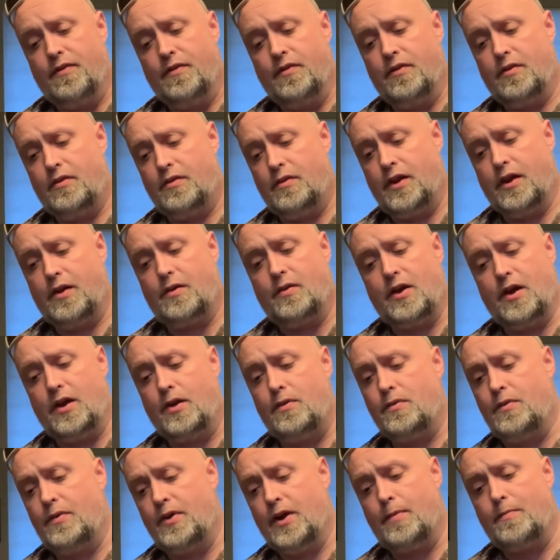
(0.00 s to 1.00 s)
like
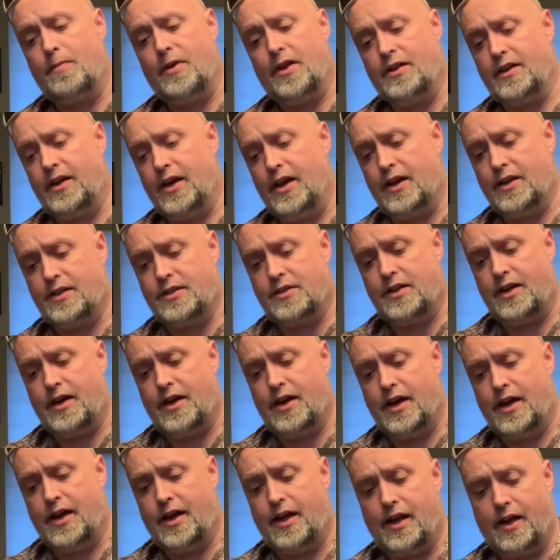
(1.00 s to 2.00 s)
when I bought the X-Sight, it
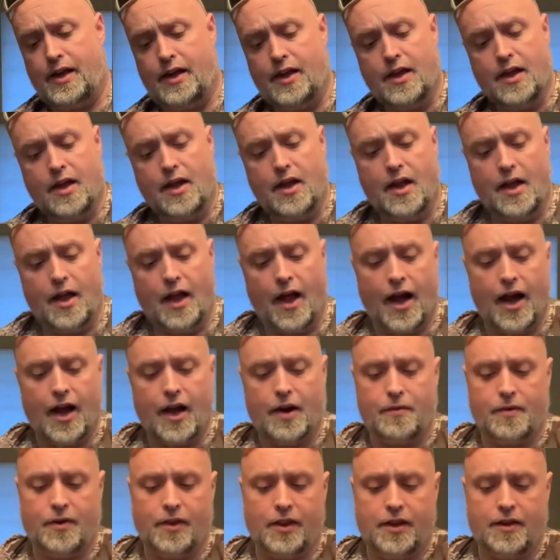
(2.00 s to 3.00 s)
had a eye
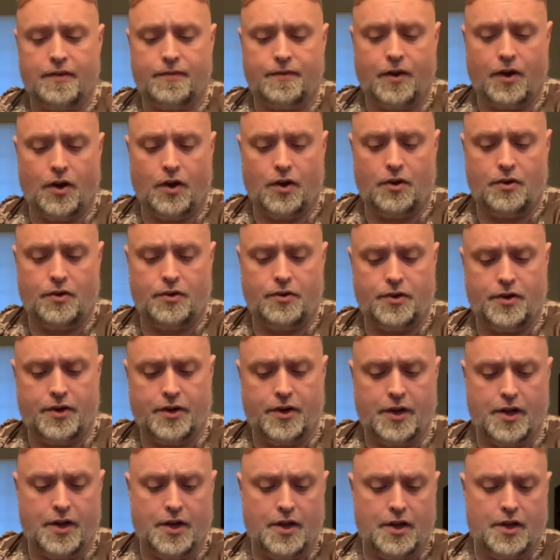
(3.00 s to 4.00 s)
relief cone,
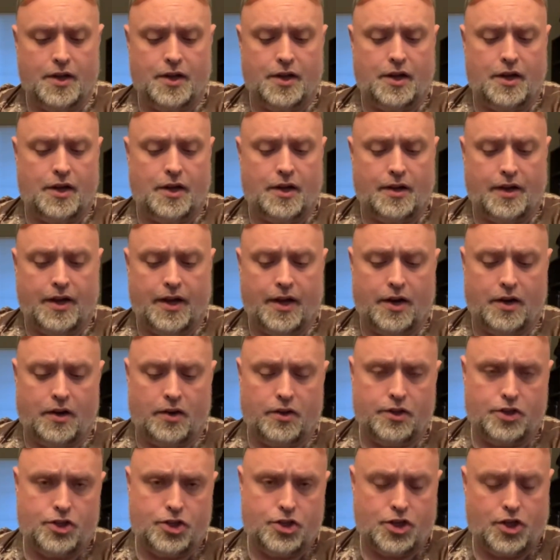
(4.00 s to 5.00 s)
had all
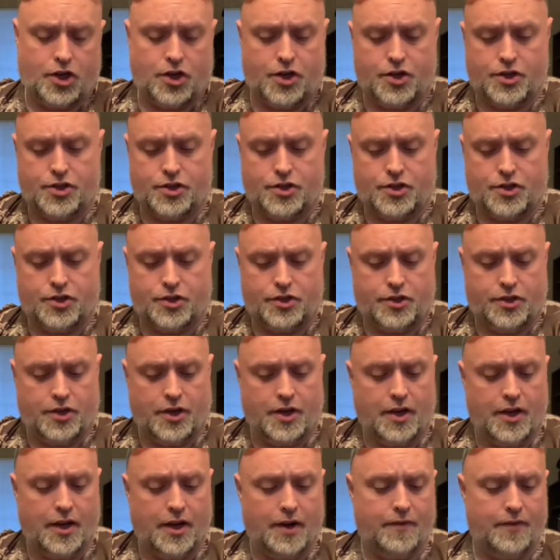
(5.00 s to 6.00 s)
the chargers,
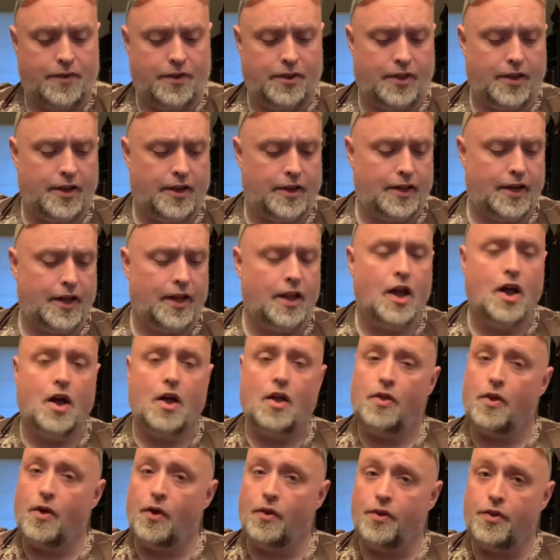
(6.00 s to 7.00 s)
everything like that.
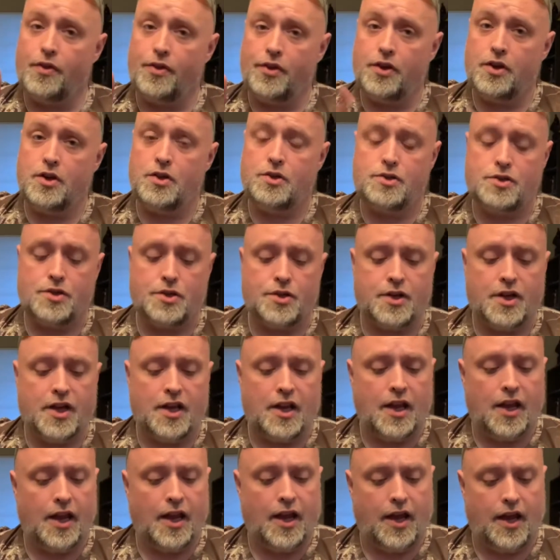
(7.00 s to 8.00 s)
The only thing you do need
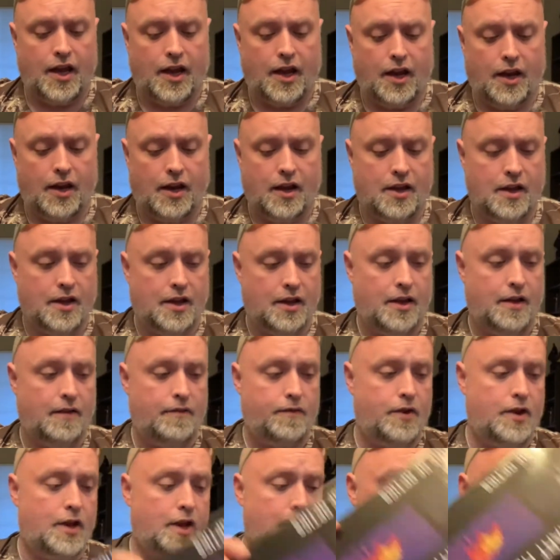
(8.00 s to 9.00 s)
to get, if you
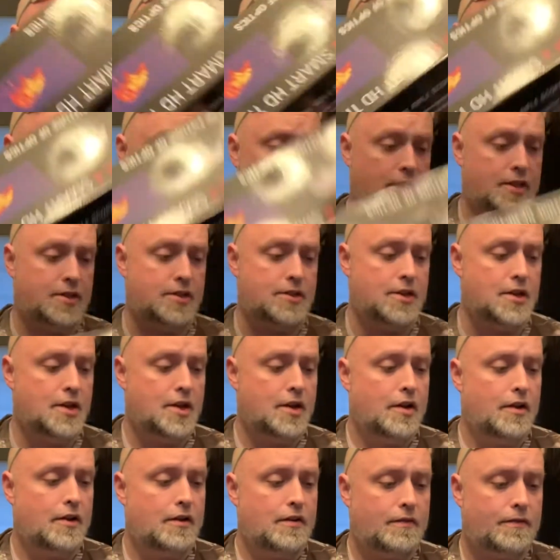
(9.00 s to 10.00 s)
get one of these
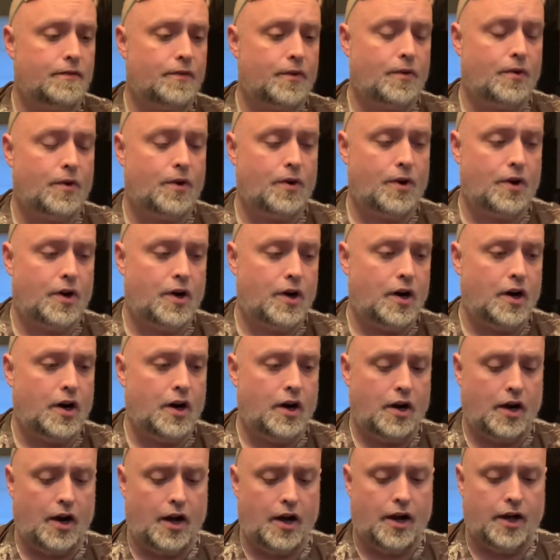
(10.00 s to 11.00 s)
for
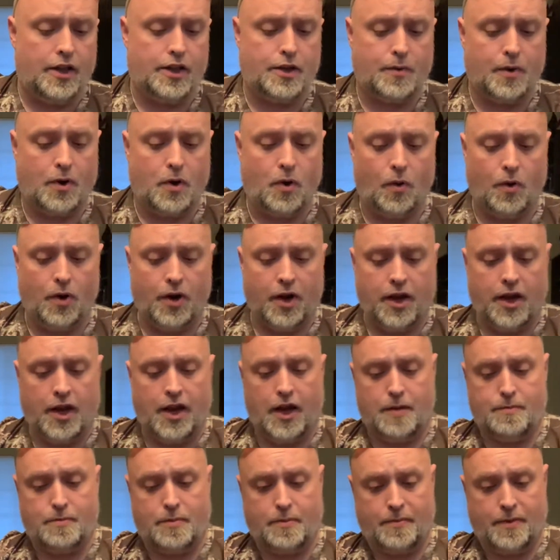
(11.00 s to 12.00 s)
the recording
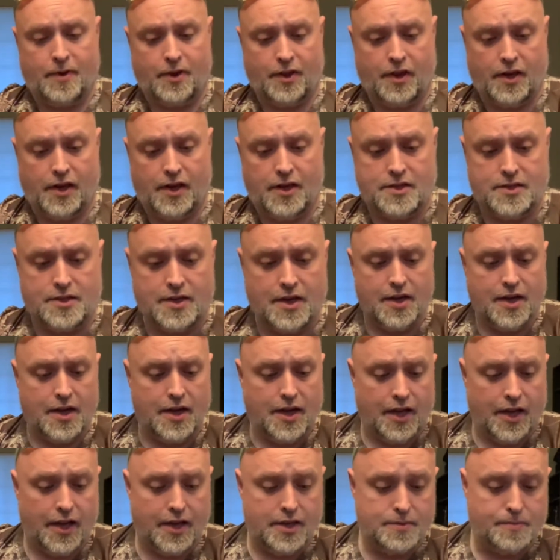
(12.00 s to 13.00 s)
capabilities,
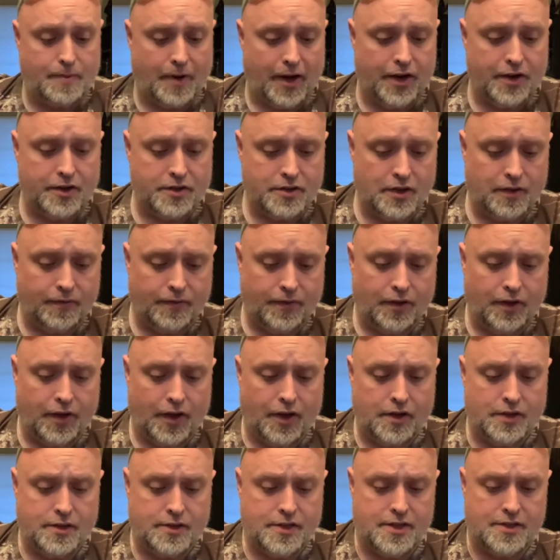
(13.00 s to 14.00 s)
is buy yourself a
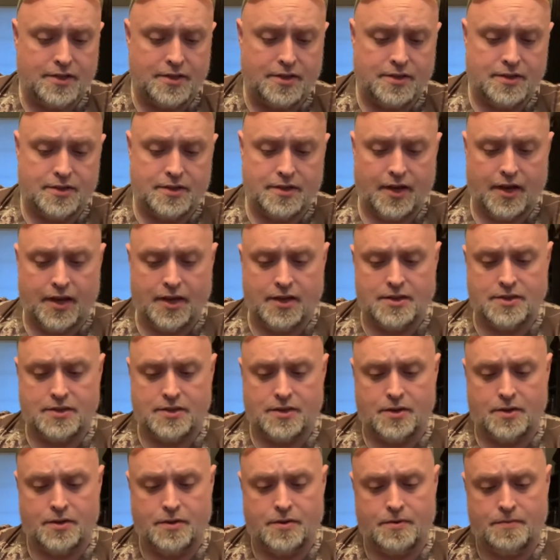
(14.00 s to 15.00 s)
decent sized
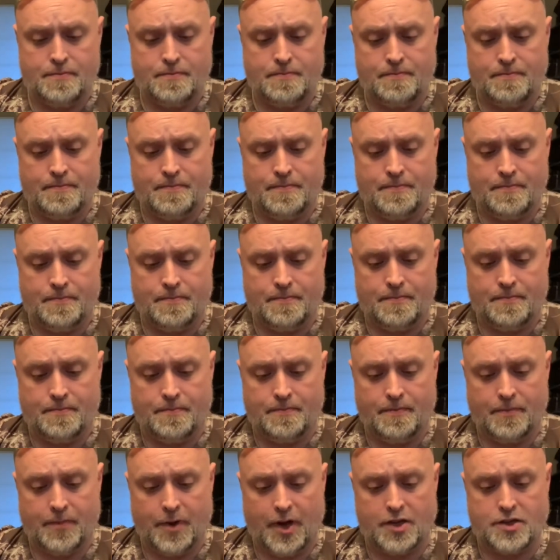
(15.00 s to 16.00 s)

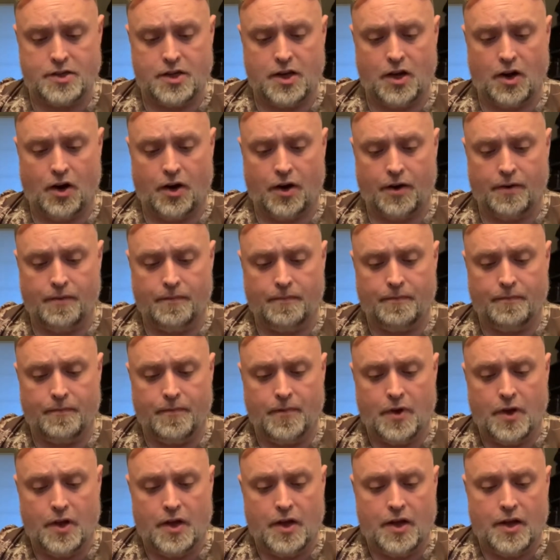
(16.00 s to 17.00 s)
SD card.
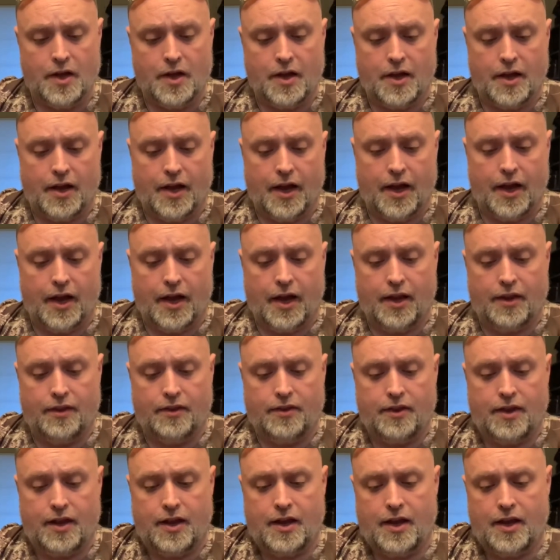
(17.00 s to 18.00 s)
And
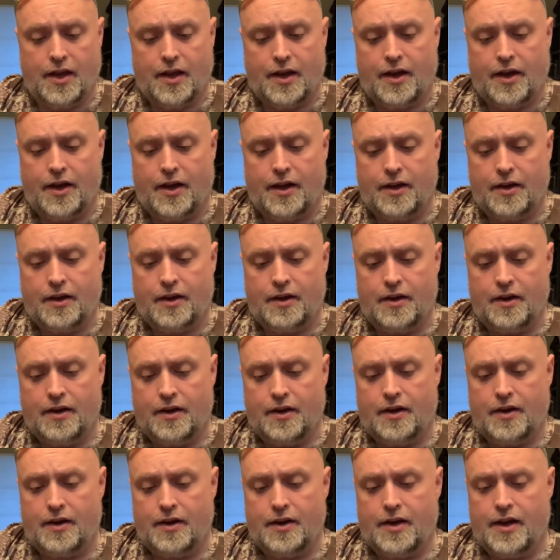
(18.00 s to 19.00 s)
the
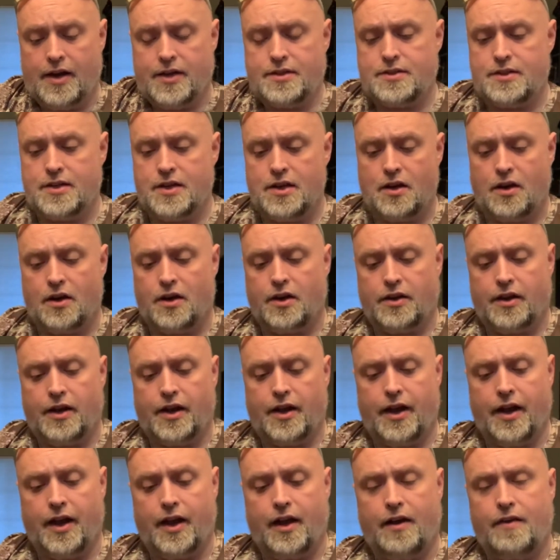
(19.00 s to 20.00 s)
SD card that I
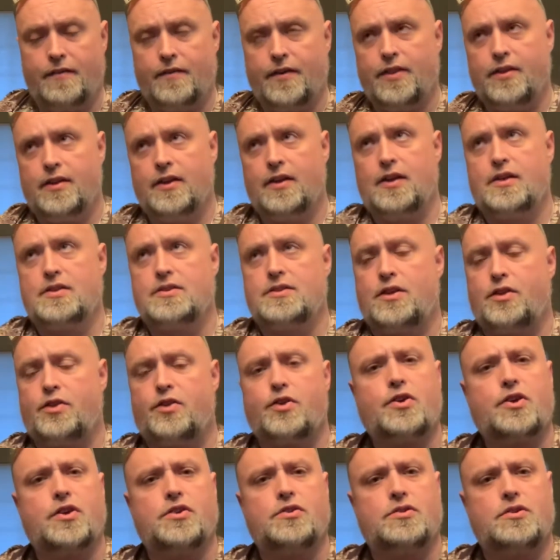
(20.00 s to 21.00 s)
have, I think, is a
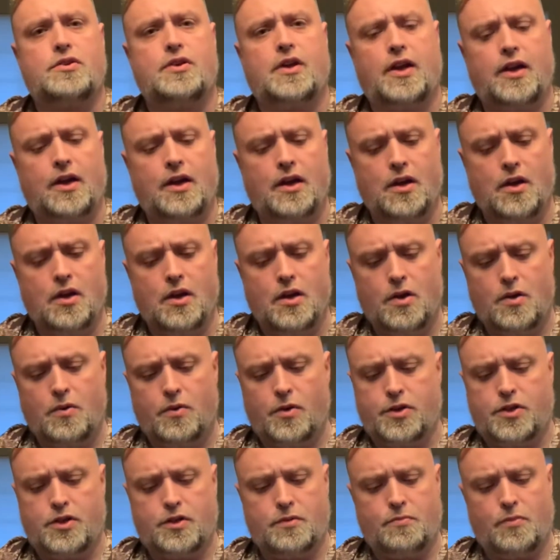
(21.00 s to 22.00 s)
32 gig,
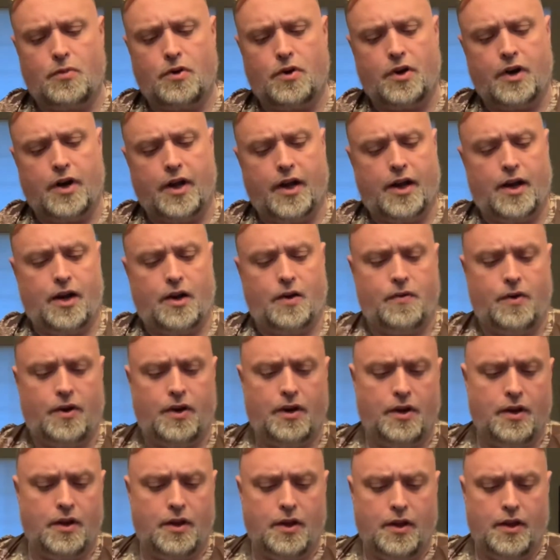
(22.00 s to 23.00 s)
which is more than adequate.
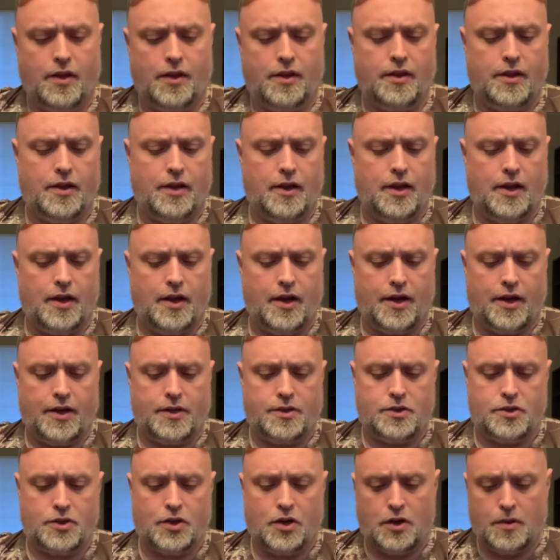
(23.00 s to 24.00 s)
The
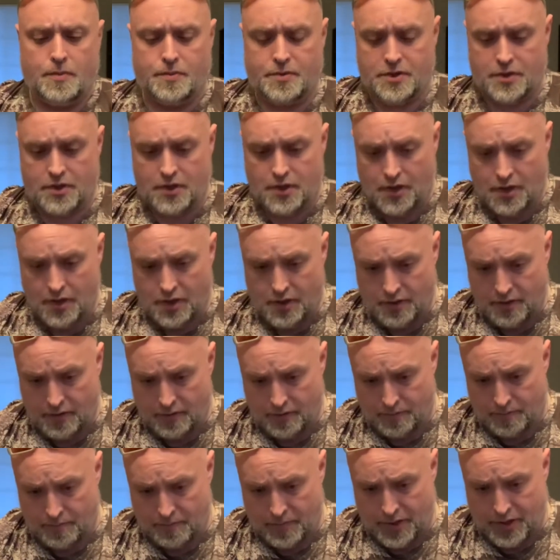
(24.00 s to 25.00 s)
scopes,
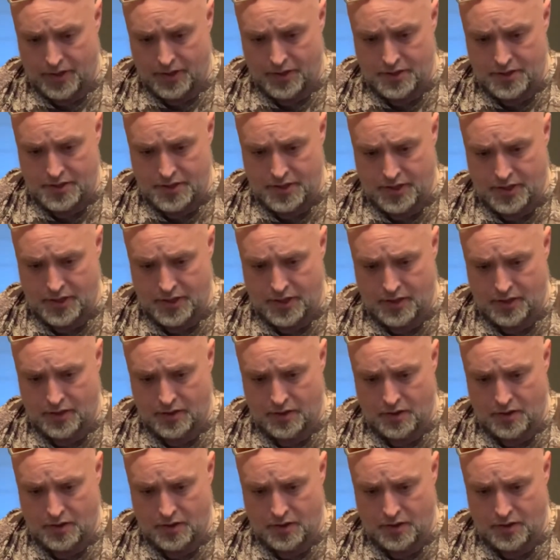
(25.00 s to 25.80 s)
from my understanding,